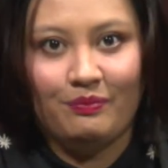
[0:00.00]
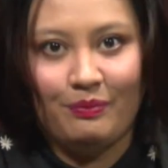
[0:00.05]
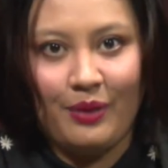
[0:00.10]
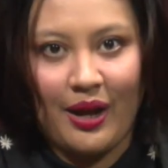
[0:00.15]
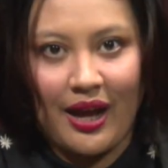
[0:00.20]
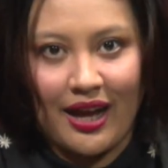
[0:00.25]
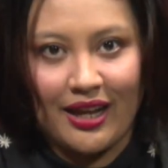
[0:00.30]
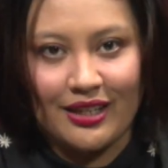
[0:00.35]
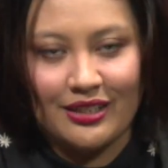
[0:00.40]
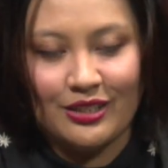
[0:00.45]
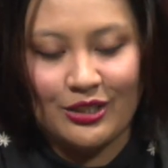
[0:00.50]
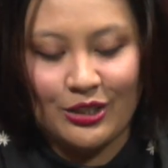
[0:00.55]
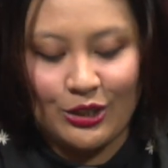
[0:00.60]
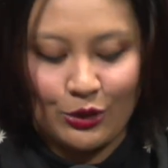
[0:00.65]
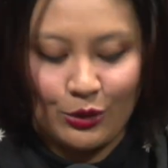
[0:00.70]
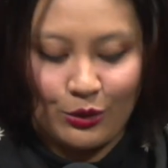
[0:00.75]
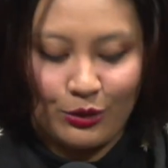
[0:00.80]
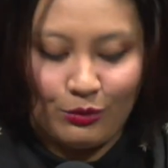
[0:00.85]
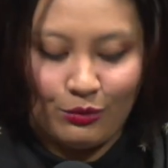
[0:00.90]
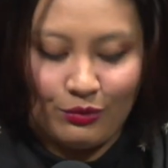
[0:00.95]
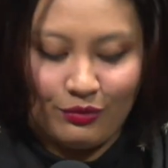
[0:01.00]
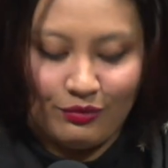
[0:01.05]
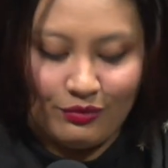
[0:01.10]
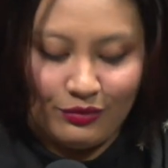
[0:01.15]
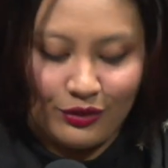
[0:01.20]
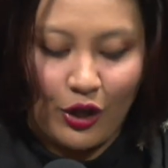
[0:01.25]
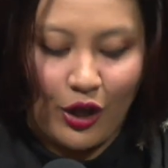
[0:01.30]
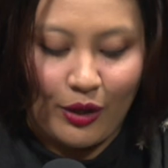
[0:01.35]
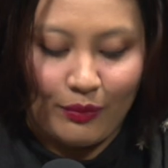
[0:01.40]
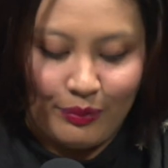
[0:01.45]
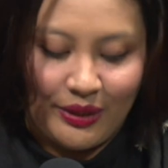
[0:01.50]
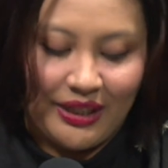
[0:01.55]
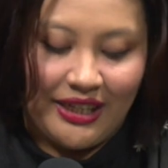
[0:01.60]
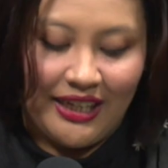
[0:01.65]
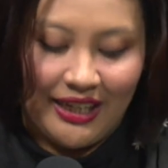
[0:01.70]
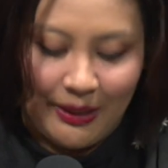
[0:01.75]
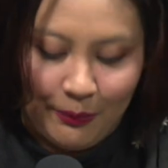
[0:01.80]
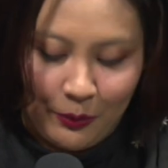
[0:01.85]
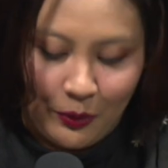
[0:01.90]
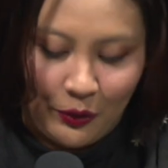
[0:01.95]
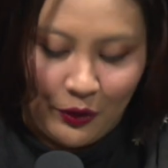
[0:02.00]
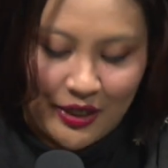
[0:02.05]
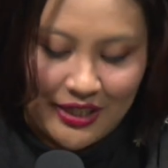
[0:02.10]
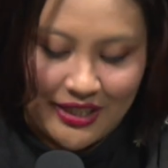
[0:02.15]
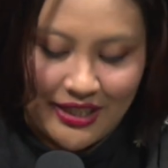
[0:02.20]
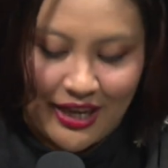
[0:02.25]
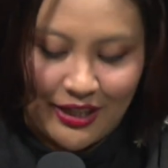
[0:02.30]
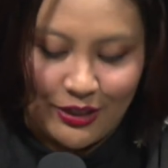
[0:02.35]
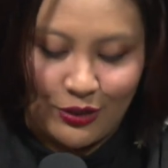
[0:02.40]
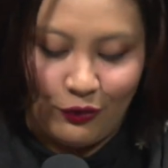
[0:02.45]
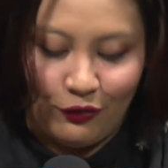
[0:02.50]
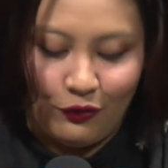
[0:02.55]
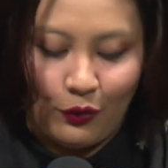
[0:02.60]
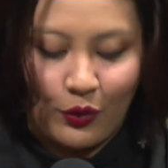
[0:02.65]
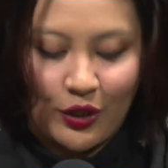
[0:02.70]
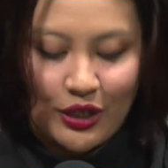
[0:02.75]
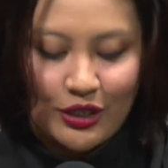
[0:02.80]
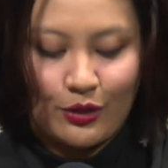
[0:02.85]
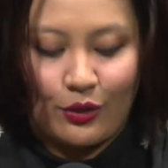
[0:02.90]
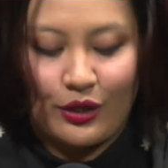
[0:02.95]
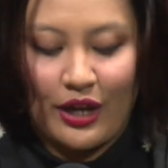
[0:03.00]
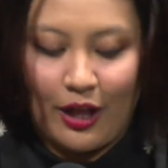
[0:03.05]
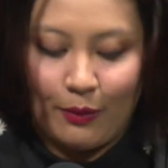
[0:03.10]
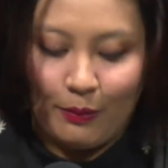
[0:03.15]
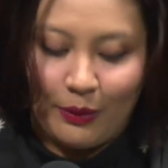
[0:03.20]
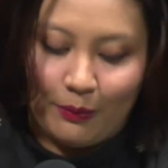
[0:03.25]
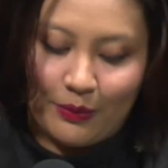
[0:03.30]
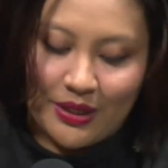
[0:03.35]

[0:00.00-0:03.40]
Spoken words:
PAS should not be hypocrites and to focus on helping